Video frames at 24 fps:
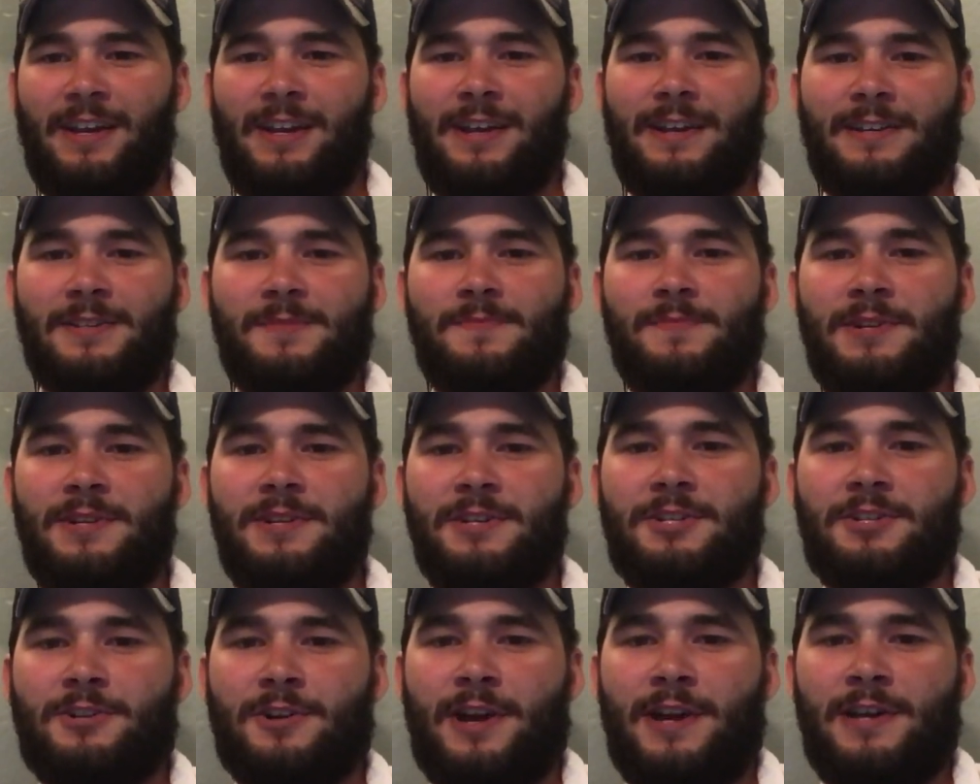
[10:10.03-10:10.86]
It has many
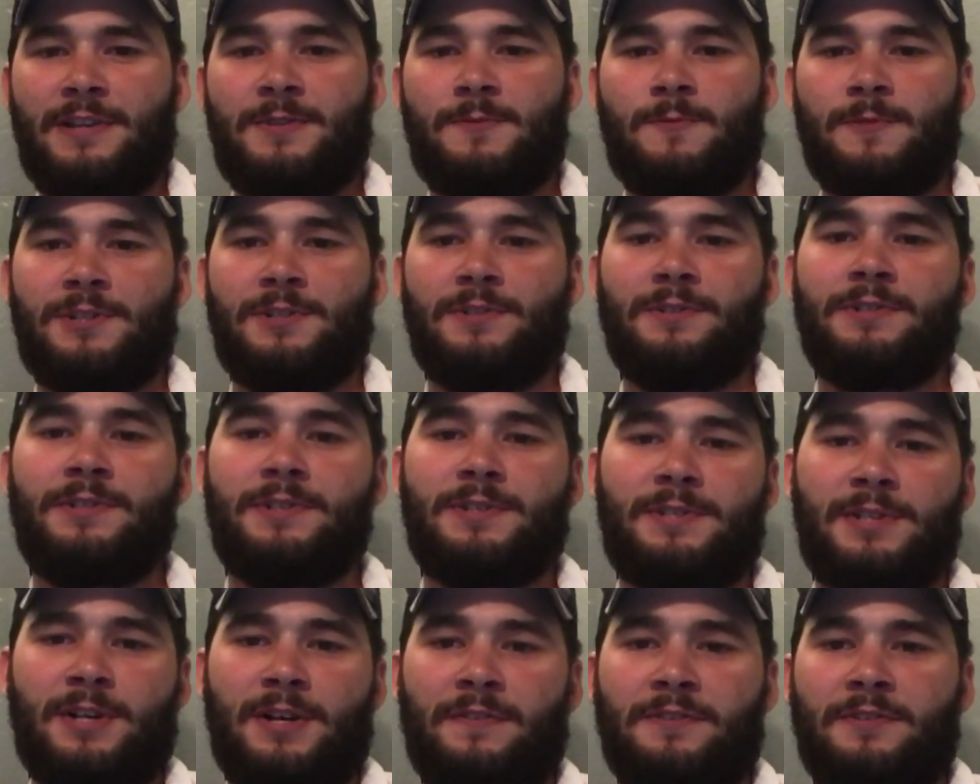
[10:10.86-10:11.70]
traits which lend
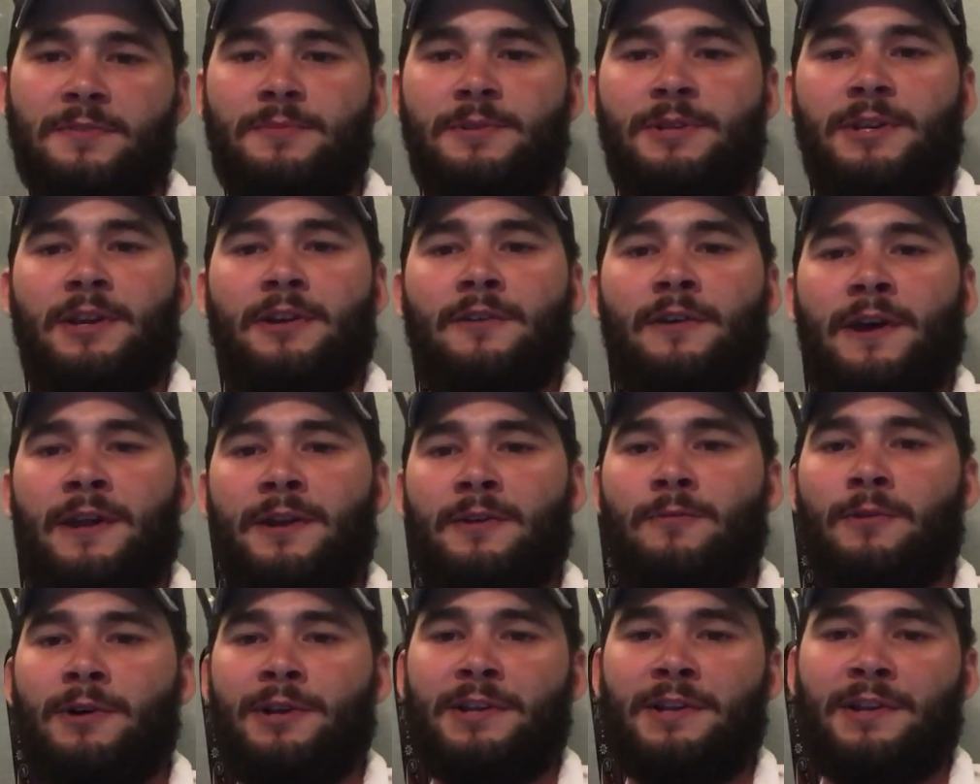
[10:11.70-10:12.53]
itself to being great
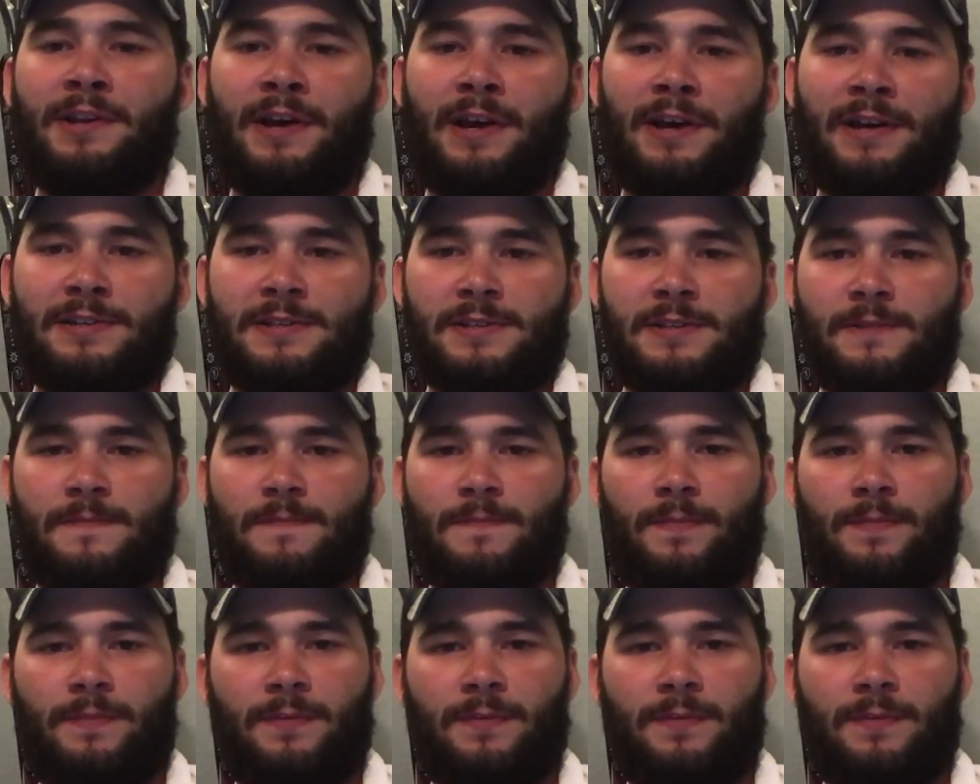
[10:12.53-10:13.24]
at what it does.